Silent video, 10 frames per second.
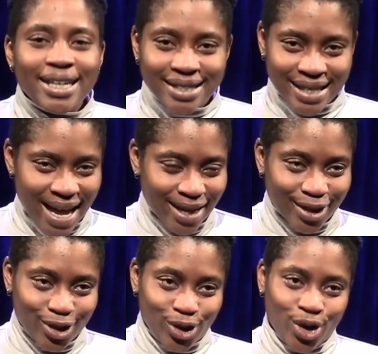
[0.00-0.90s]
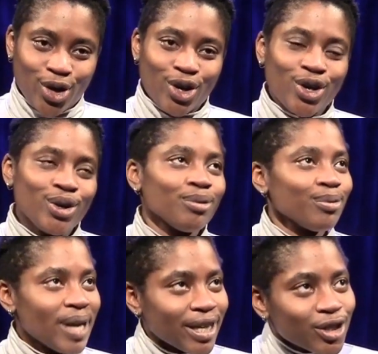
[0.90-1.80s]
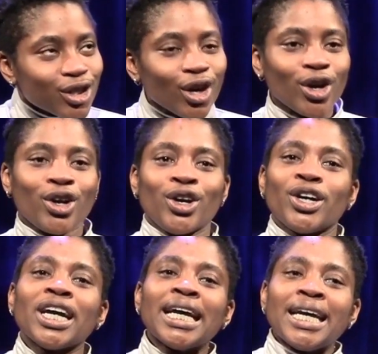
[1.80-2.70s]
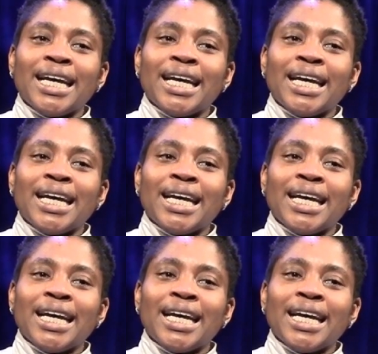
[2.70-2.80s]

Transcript: I sang to her, read to her,